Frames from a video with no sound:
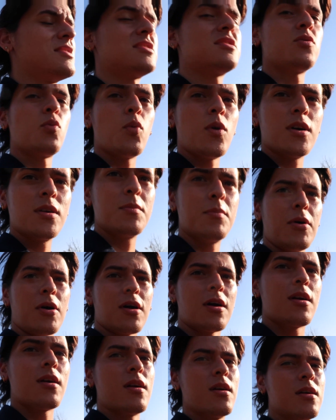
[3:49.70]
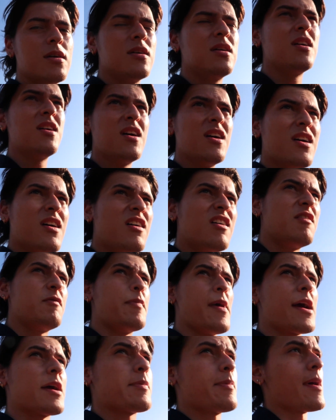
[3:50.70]
This is the one part
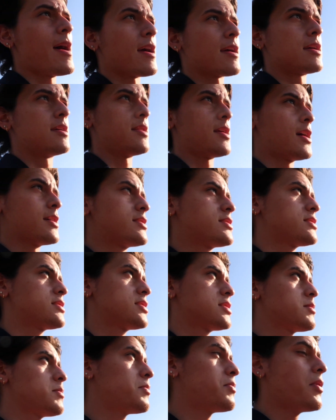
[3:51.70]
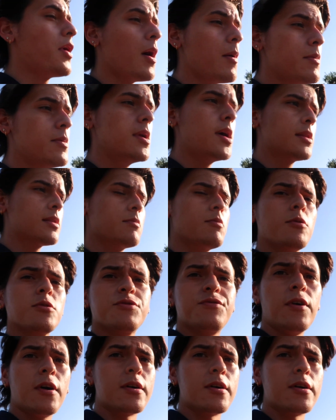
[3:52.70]
backpacking that's probably not the most